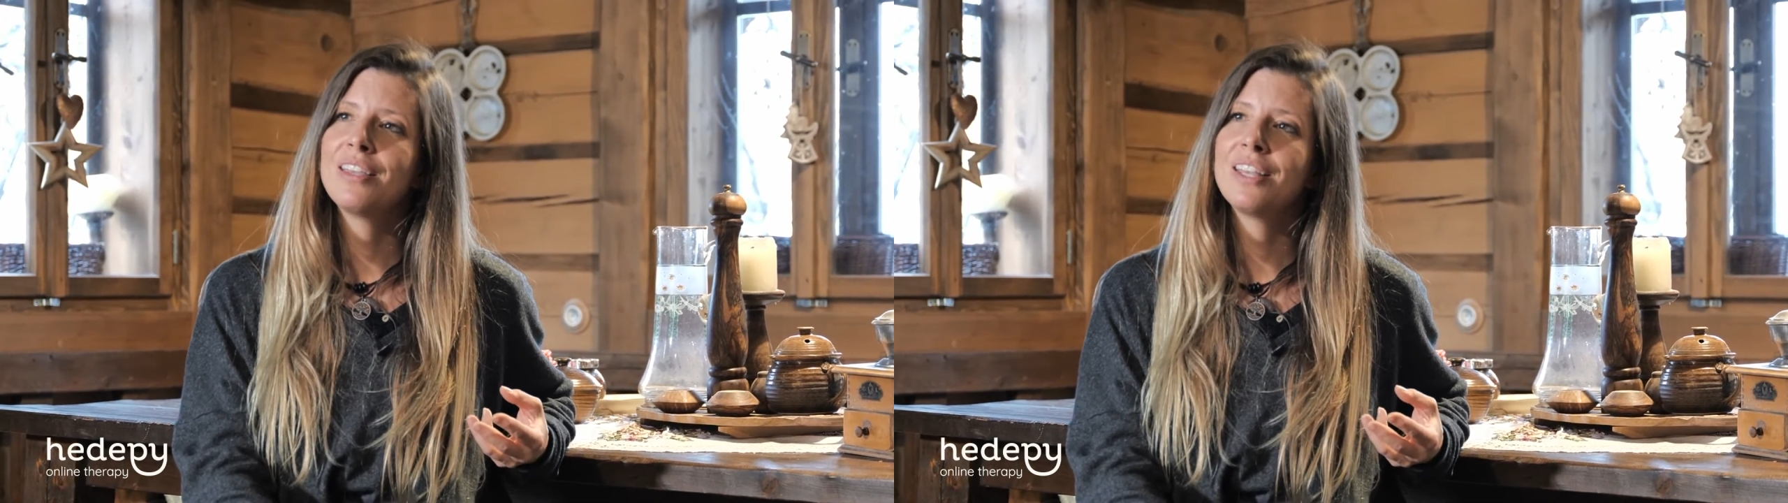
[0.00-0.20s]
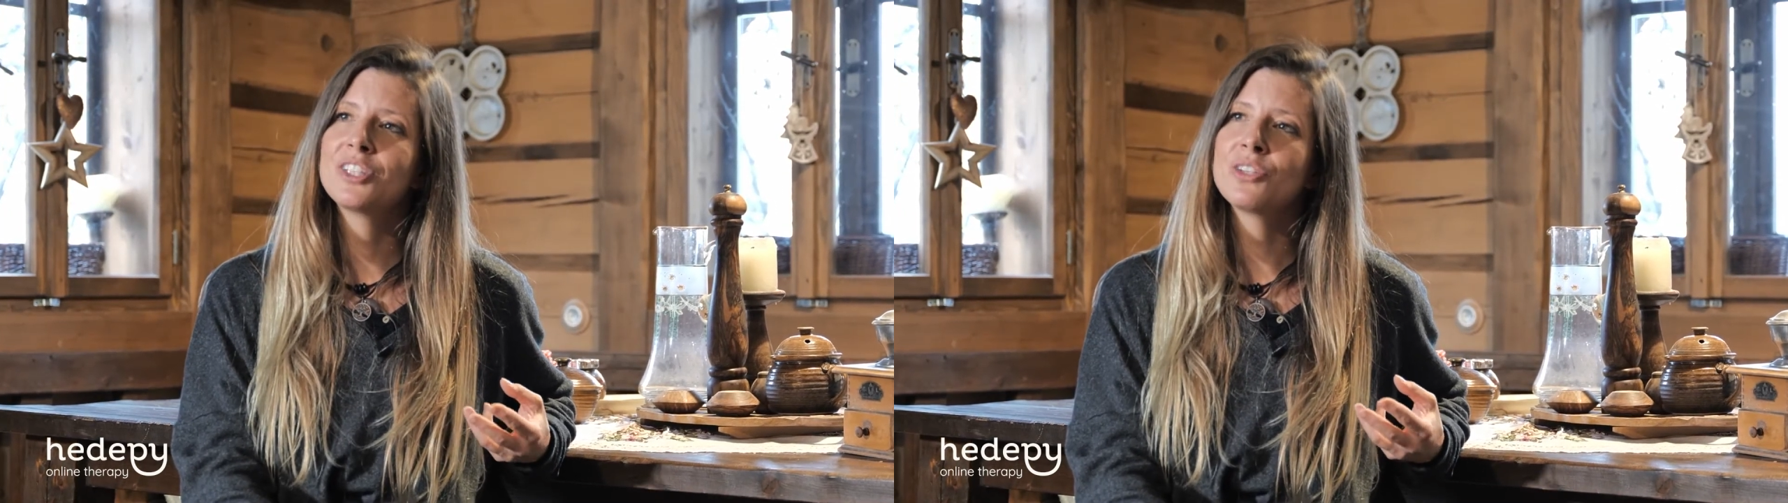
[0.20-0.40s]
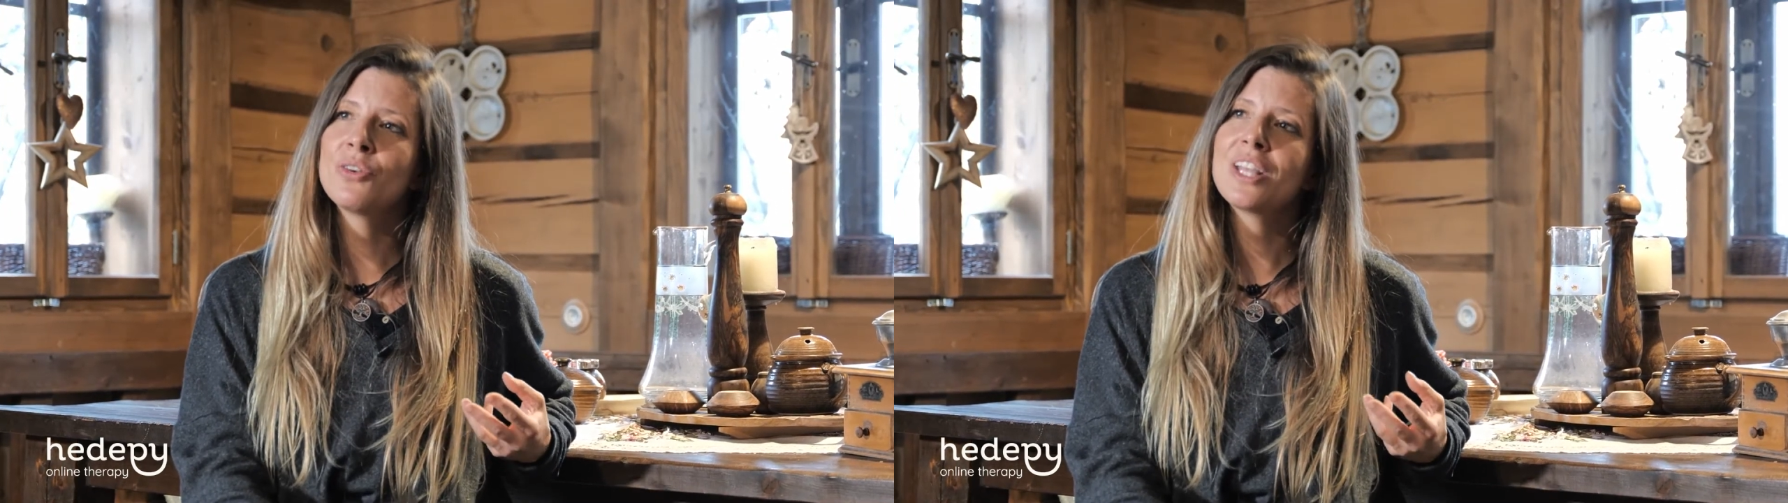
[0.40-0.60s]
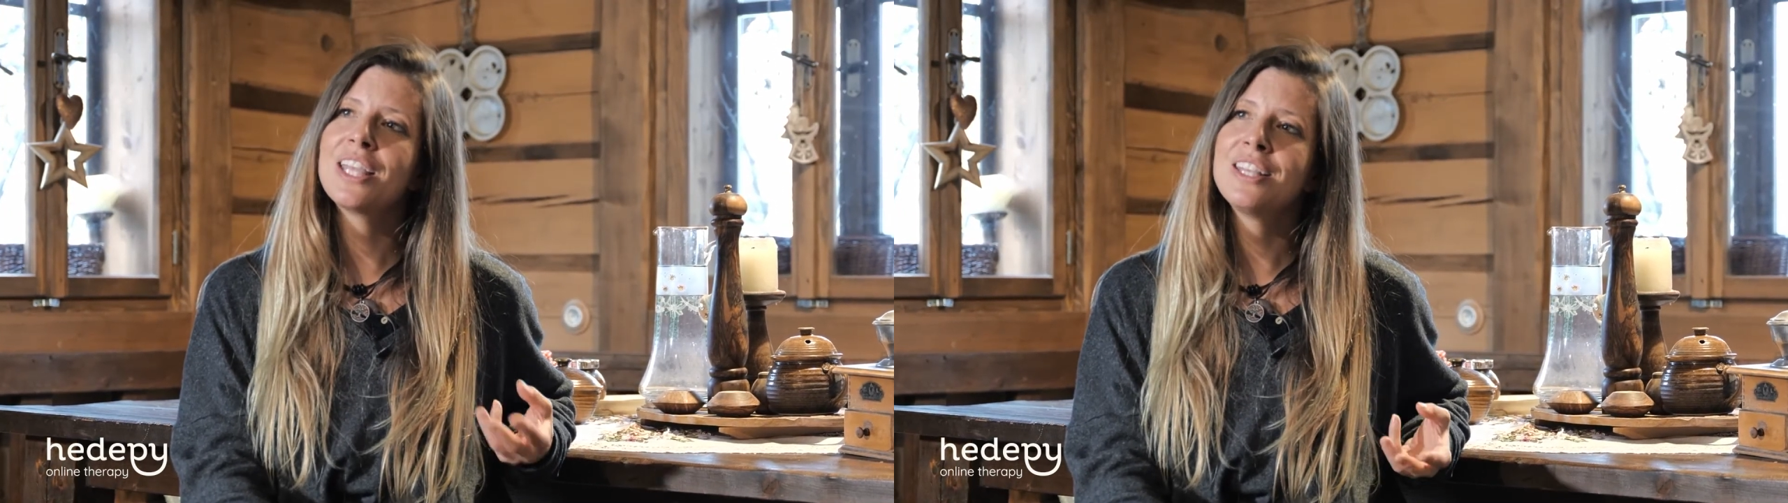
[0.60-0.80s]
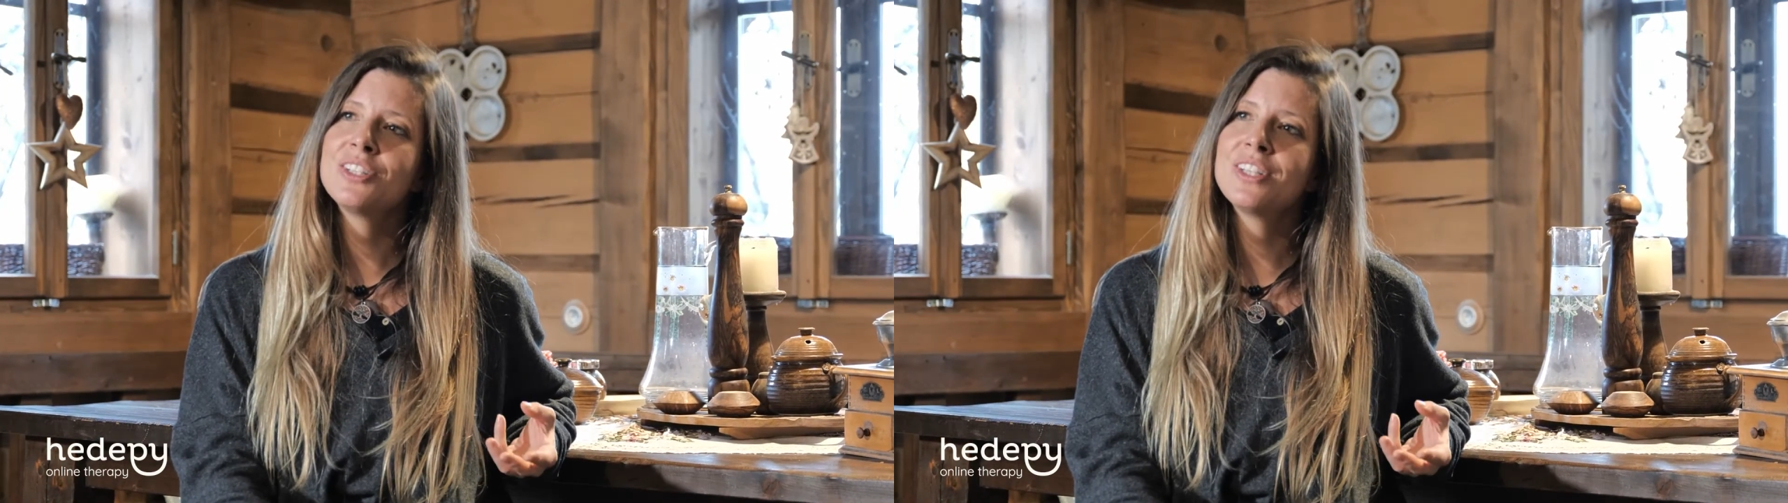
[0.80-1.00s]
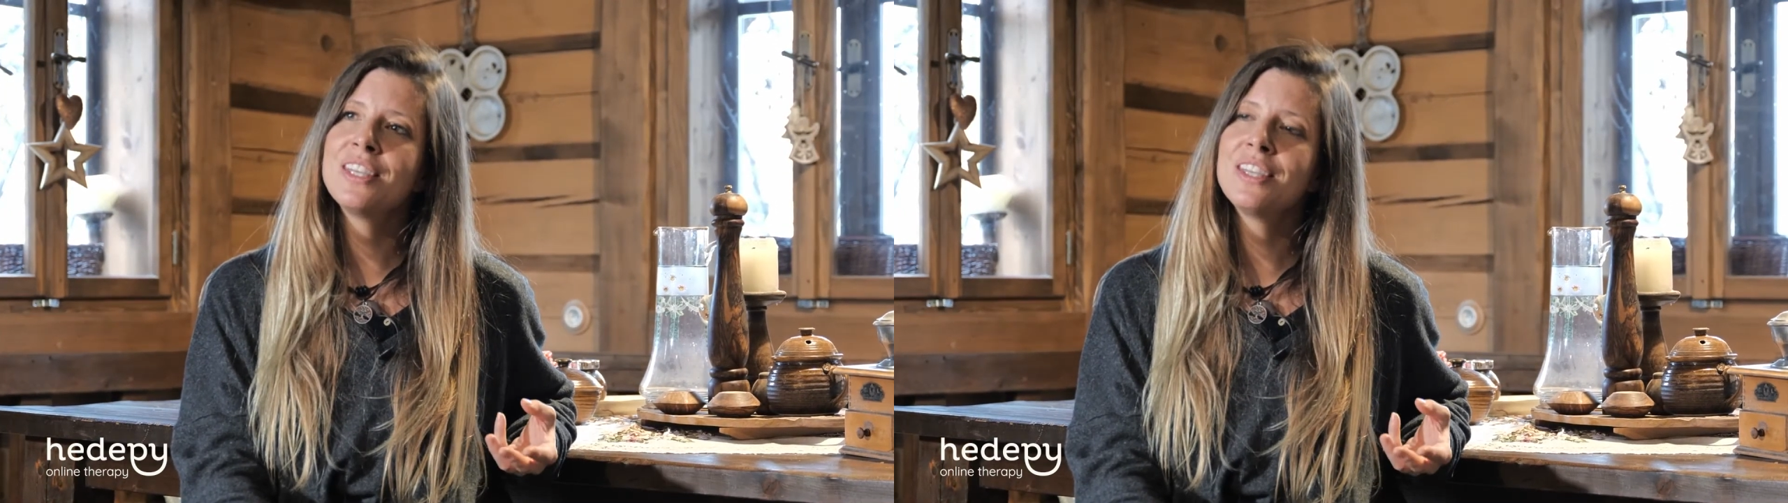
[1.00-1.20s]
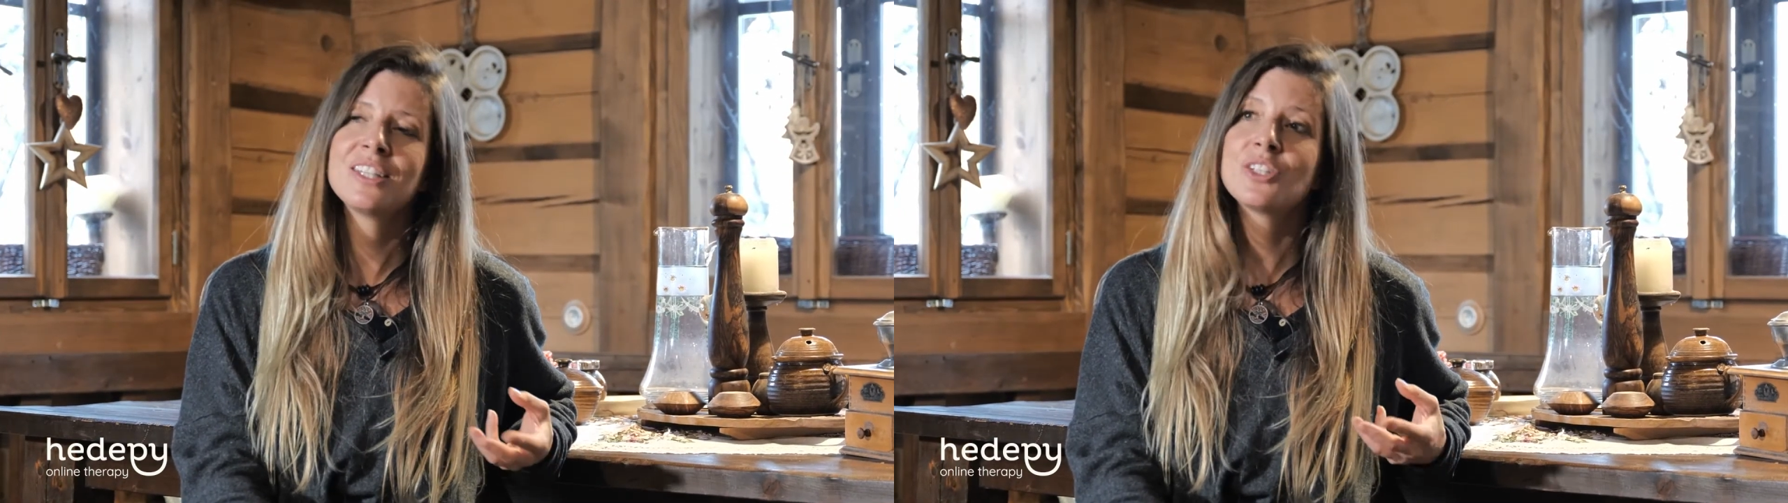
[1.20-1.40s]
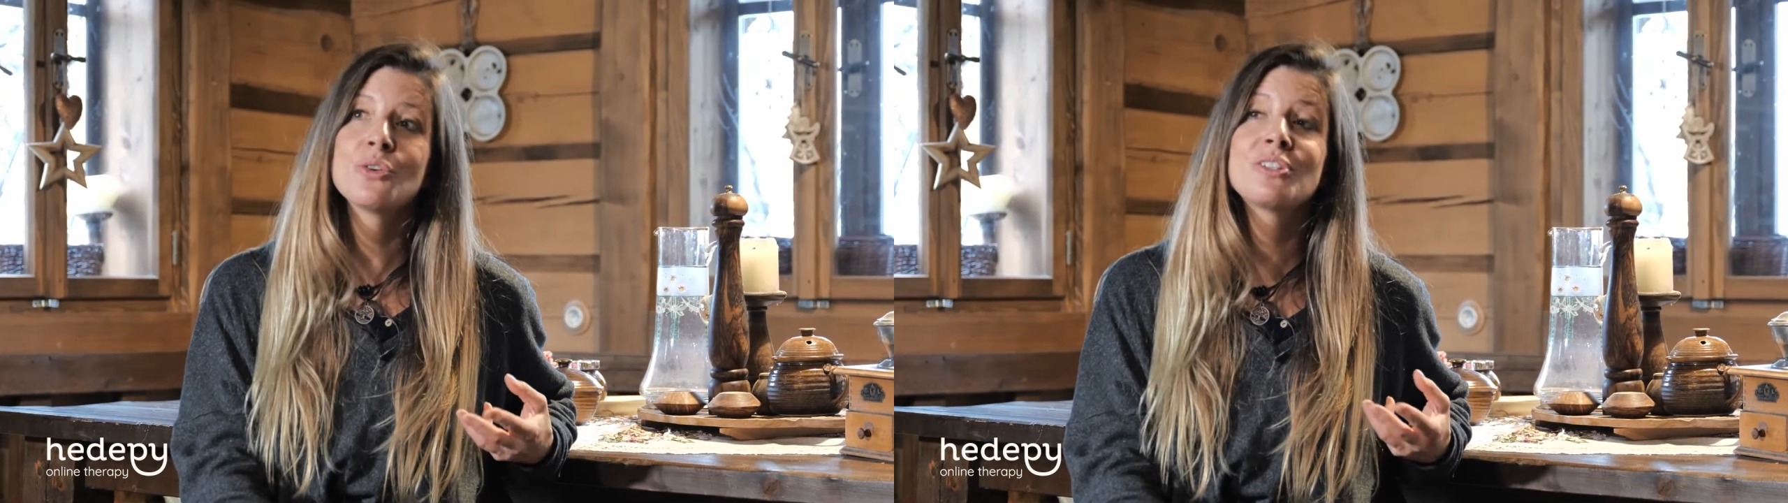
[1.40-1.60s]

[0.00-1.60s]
it's not easy, it's not